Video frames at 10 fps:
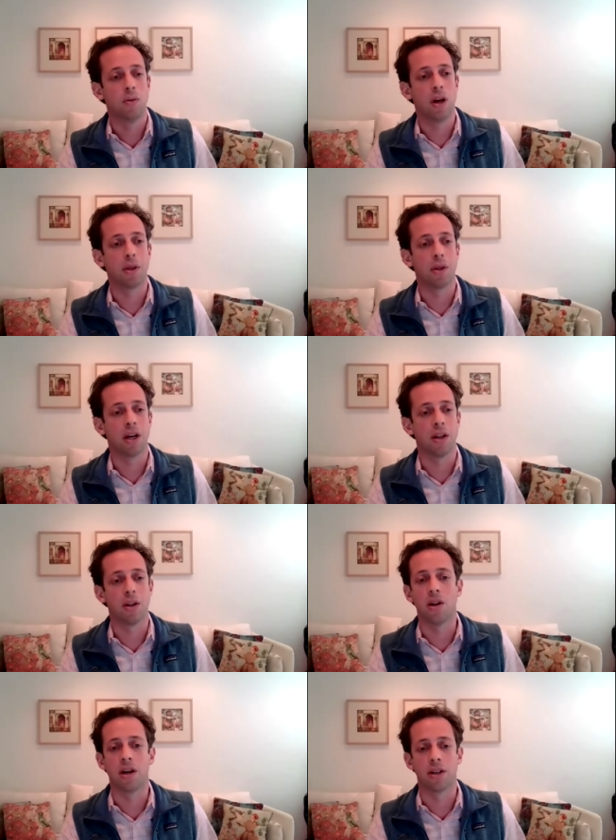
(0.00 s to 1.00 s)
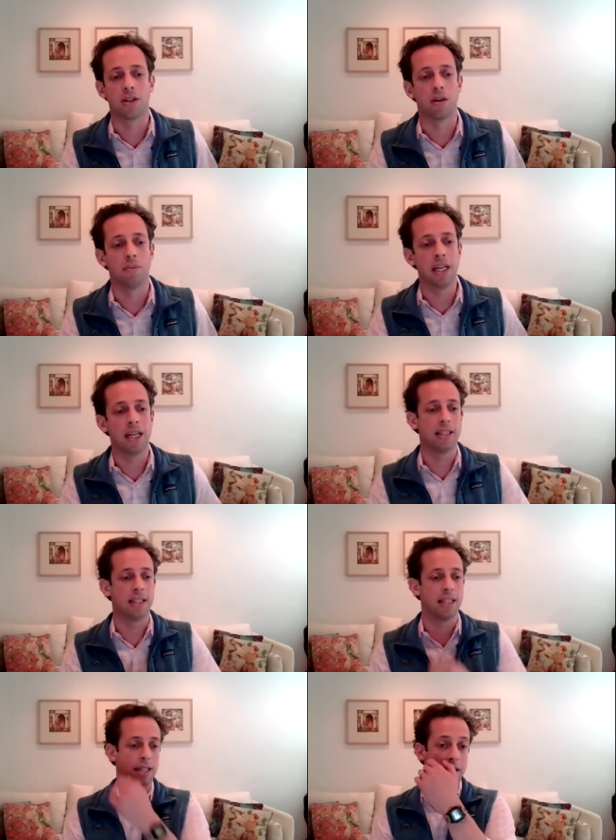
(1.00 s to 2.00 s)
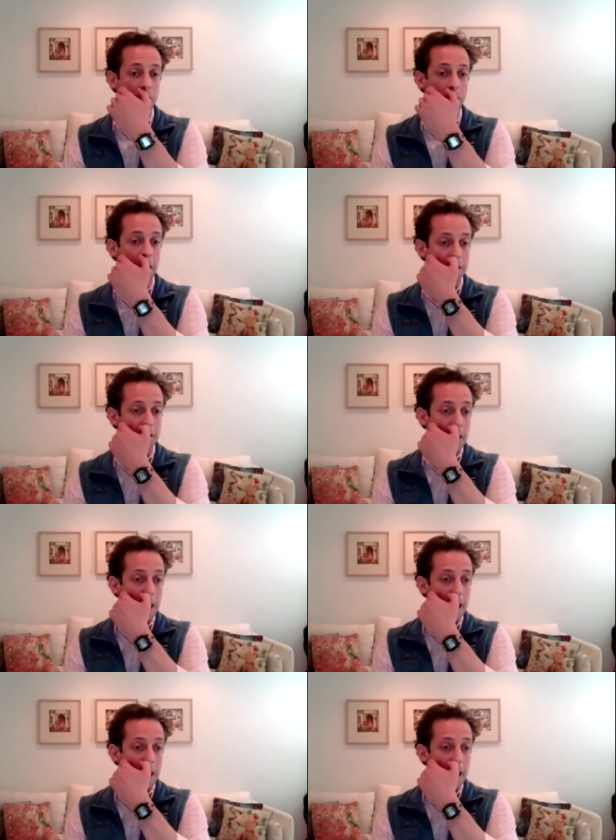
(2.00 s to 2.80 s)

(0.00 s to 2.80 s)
with the long-term needs in this space.